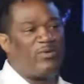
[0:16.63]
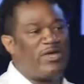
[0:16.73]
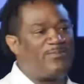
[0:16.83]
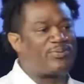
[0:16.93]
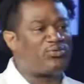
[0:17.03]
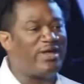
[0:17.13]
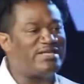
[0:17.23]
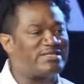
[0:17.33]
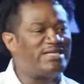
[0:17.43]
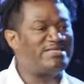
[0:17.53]
we
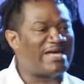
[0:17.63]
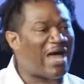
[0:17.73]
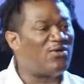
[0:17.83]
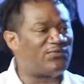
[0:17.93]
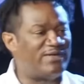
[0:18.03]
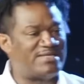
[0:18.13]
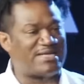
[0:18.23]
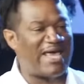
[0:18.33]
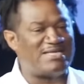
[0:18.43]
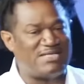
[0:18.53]
preach and tout this
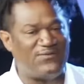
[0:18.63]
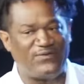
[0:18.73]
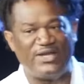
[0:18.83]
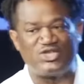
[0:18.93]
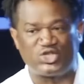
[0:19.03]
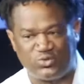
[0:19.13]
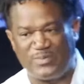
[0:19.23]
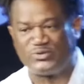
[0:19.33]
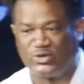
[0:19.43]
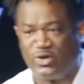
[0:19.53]
as if it is
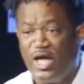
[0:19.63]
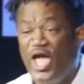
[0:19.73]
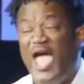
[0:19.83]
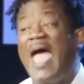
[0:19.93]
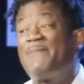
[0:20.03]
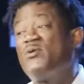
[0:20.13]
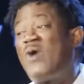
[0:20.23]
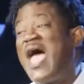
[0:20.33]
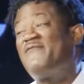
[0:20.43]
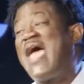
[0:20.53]
scripture. Happy
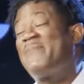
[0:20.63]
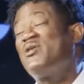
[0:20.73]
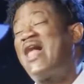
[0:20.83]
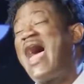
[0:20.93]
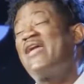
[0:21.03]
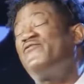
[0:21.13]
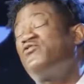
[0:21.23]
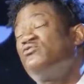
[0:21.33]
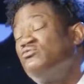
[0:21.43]
wife, happy life.